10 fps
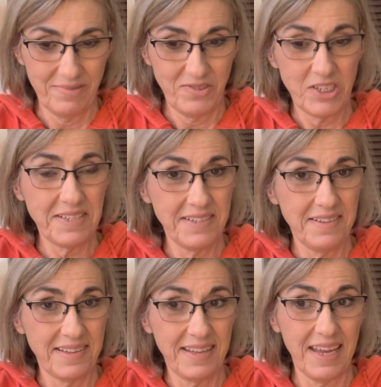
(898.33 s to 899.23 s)
Jesus
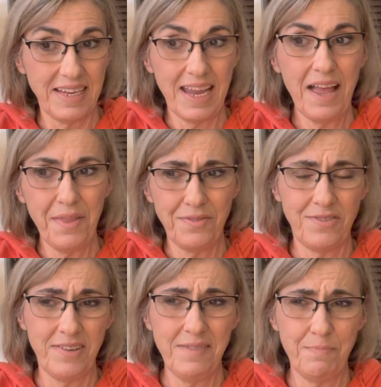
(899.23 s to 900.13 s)
saying, yeah,
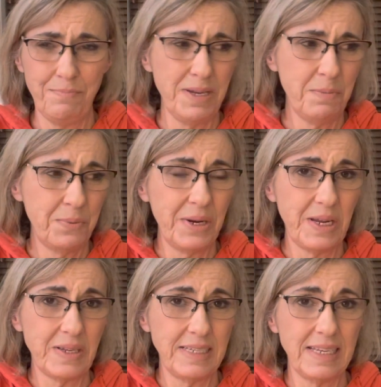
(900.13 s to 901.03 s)
she's being pretty
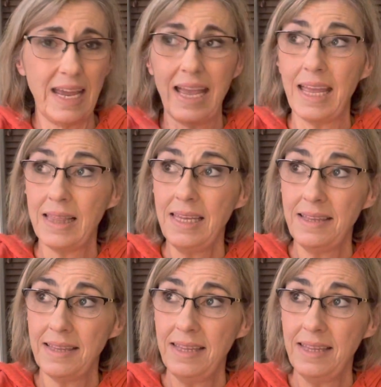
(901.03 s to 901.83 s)
good today. Let's